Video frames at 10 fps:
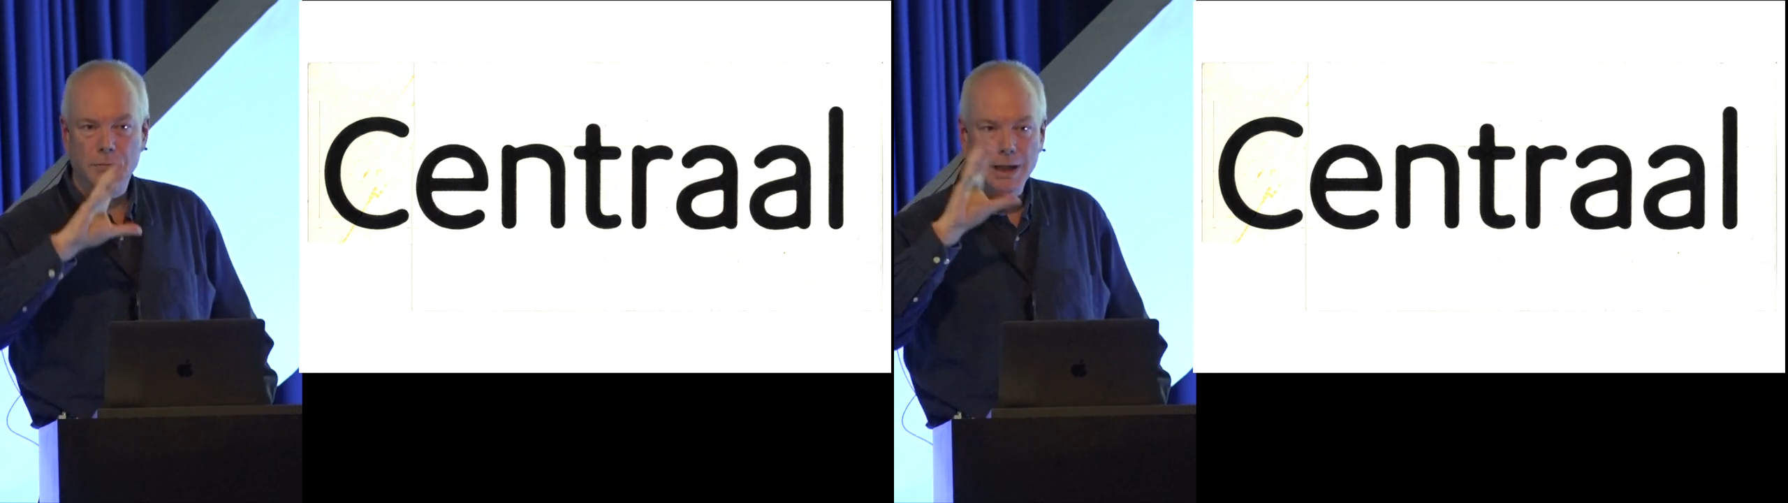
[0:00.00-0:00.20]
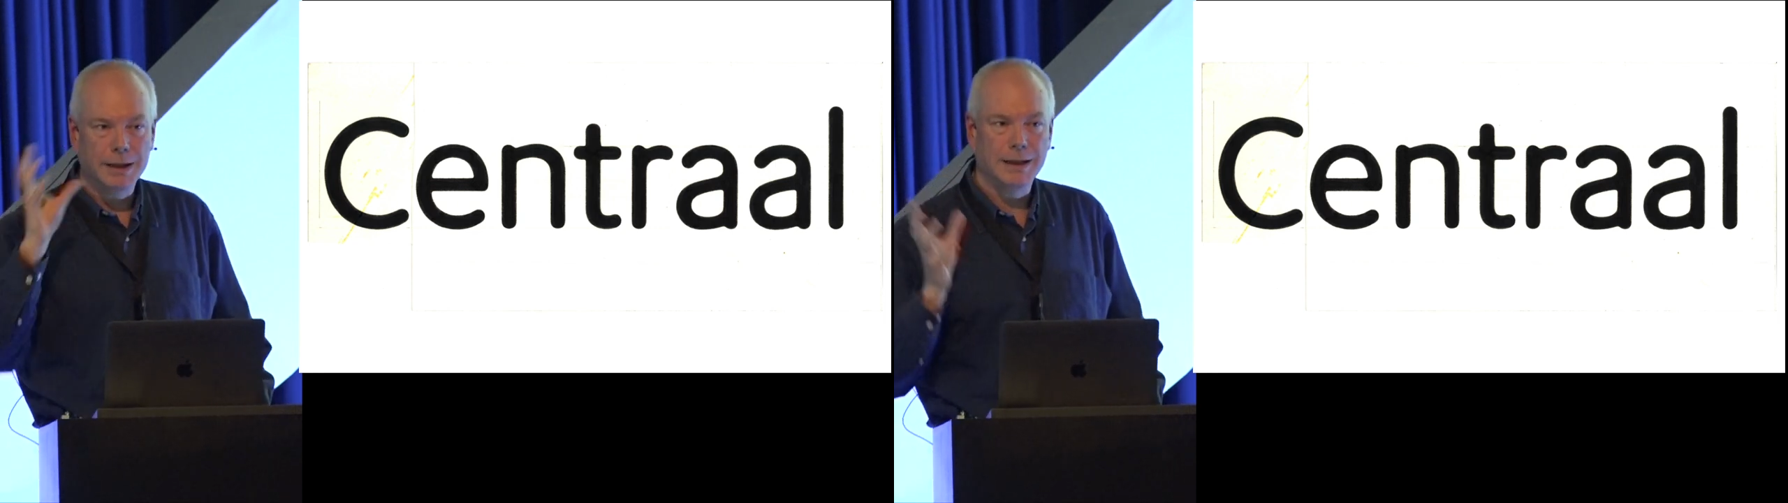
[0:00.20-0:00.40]

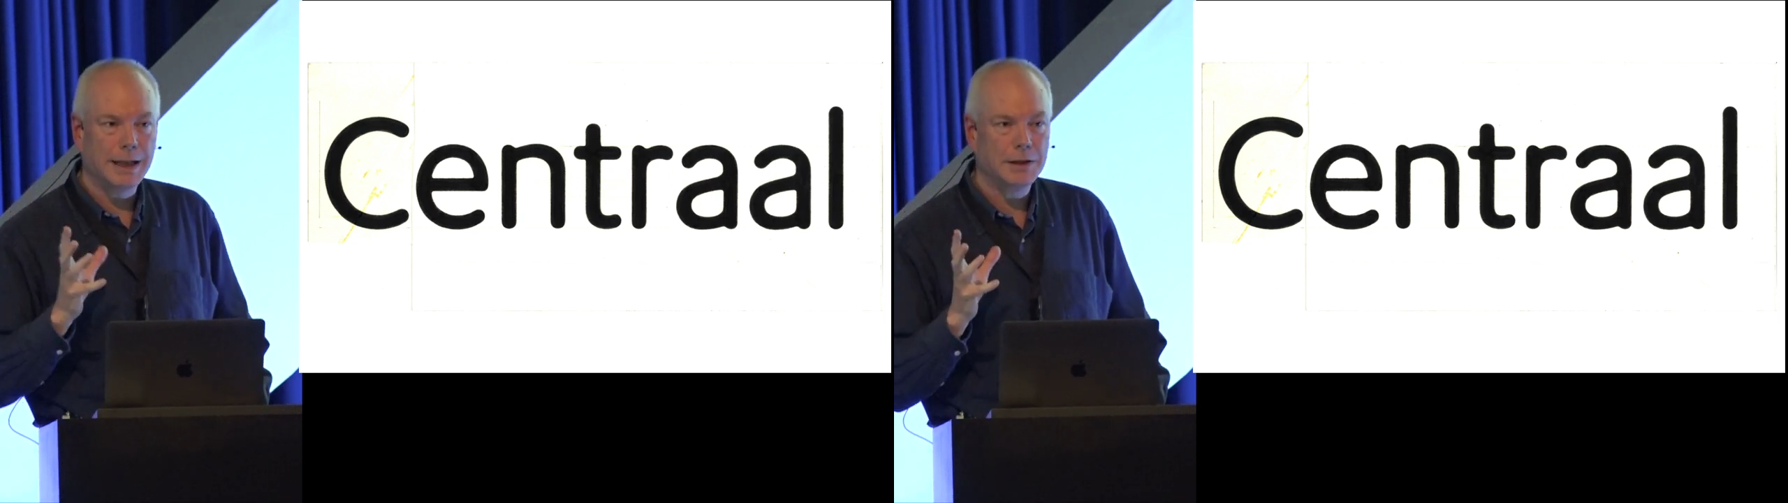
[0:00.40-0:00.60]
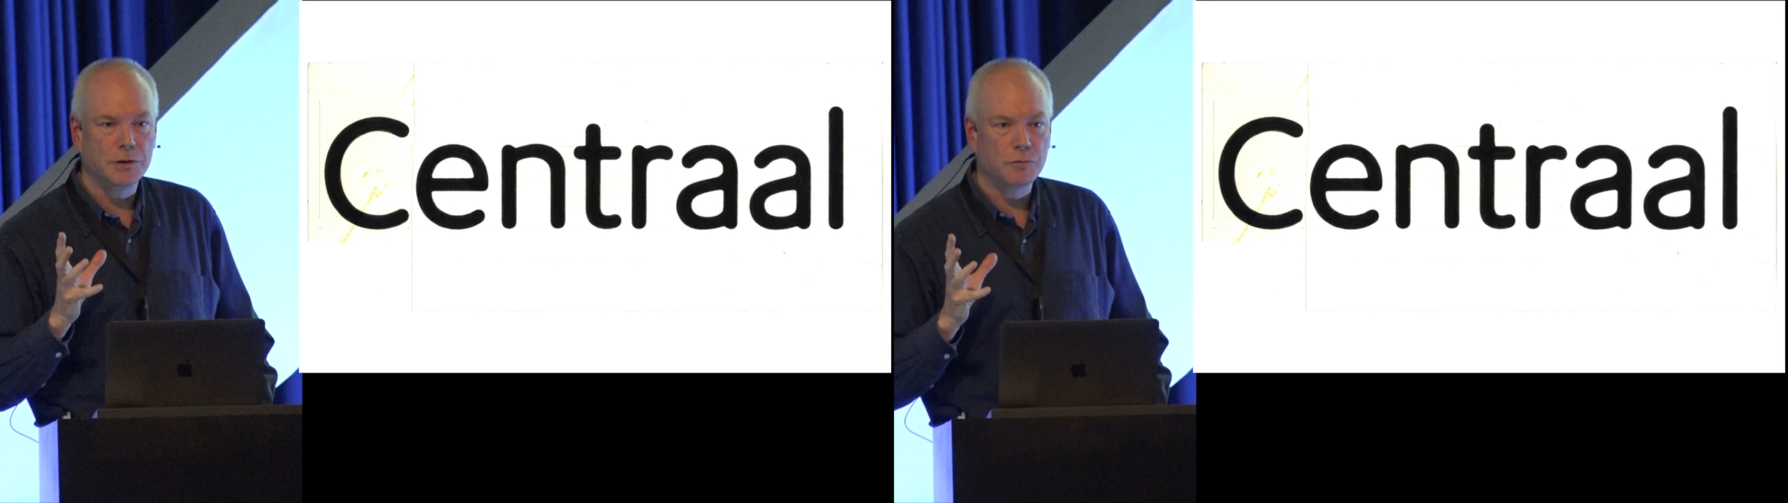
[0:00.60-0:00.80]
make the
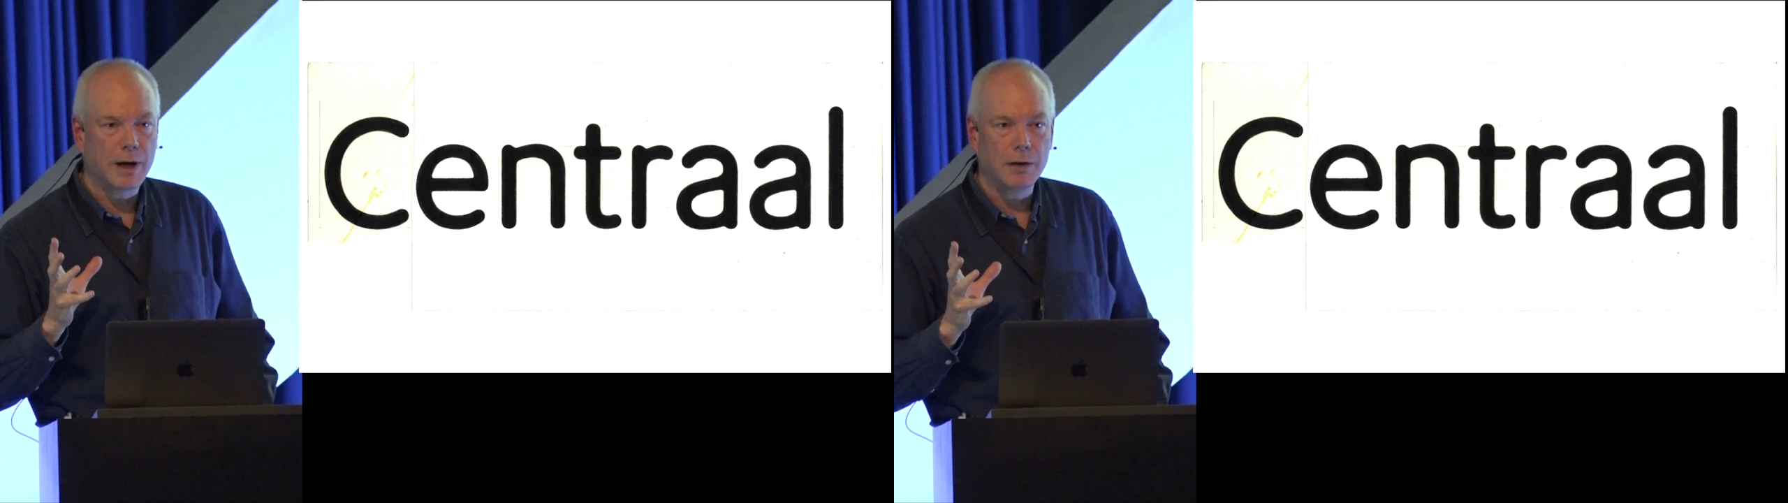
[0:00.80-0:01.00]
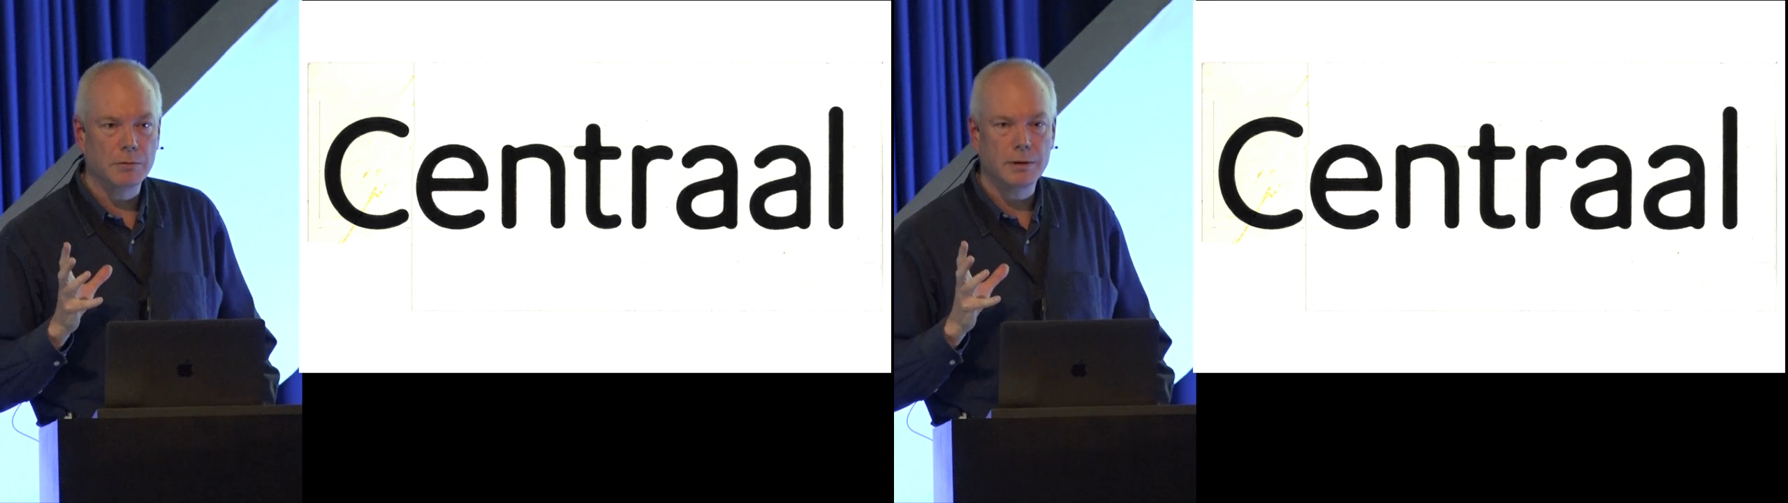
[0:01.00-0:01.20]
letters
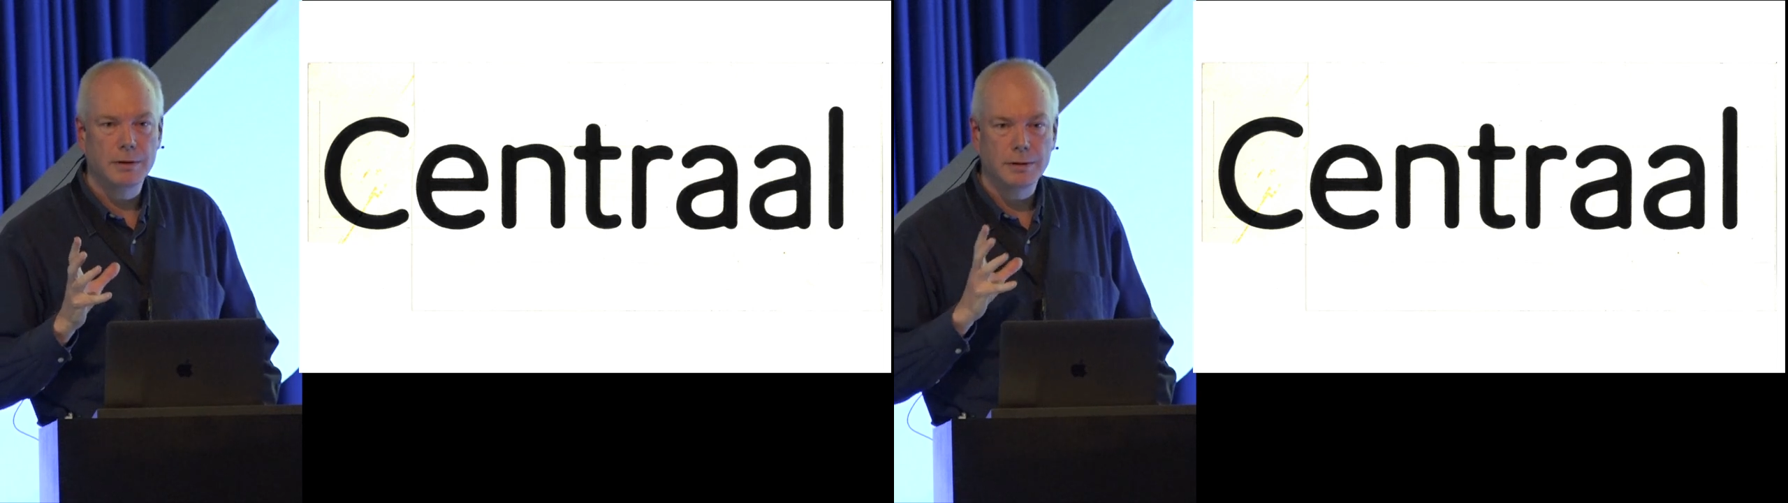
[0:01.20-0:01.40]
round